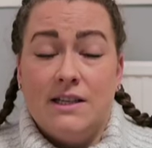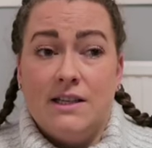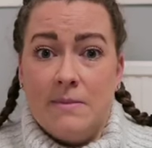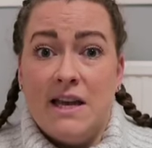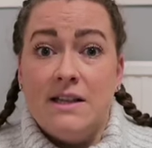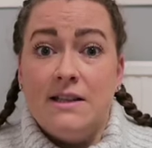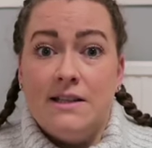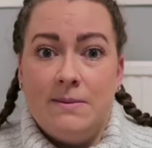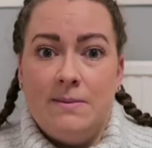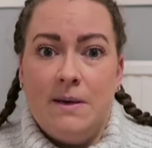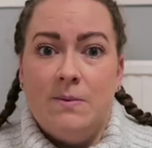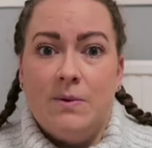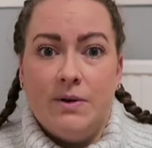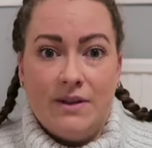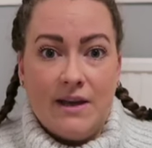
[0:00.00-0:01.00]
admitting to
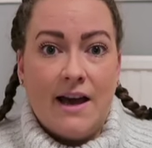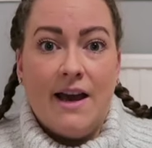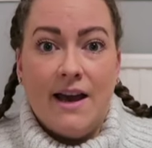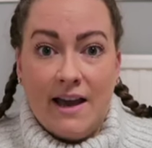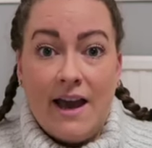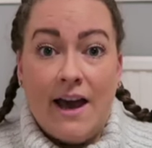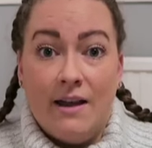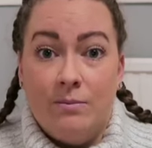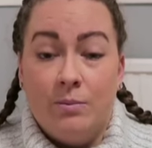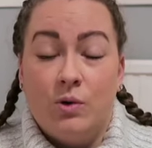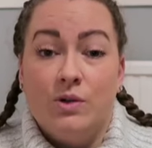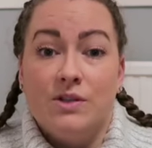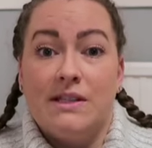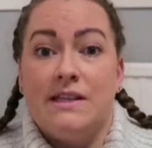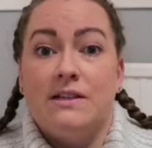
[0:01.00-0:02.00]
people that I had
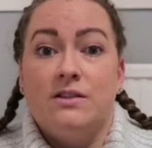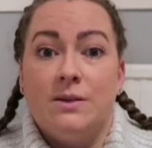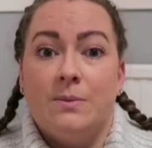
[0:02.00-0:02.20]
postnatal